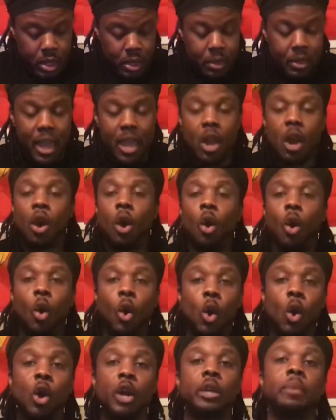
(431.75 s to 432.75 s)
they are
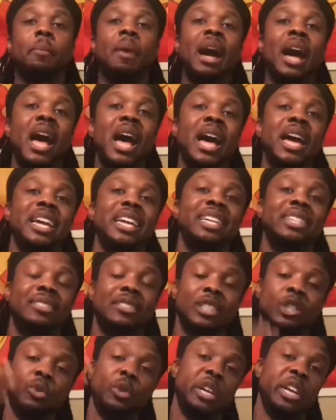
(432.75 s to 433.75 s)
on my
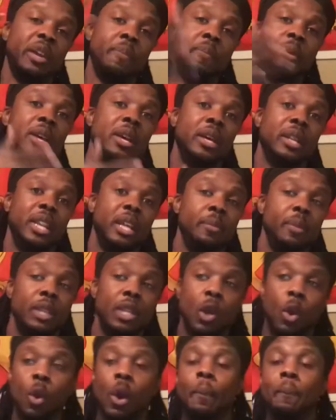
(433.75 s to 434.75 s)
Instagram. Let me
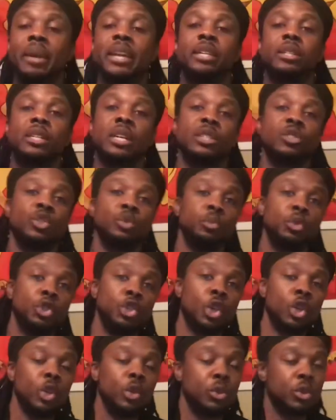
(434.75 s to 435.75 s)
know. I make custom
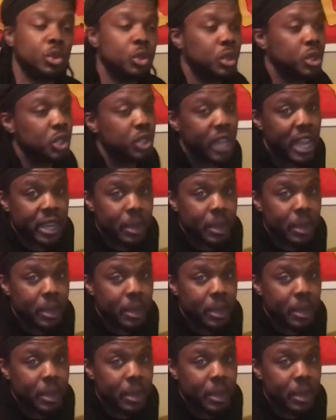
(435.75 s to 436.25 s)
shirts. You can check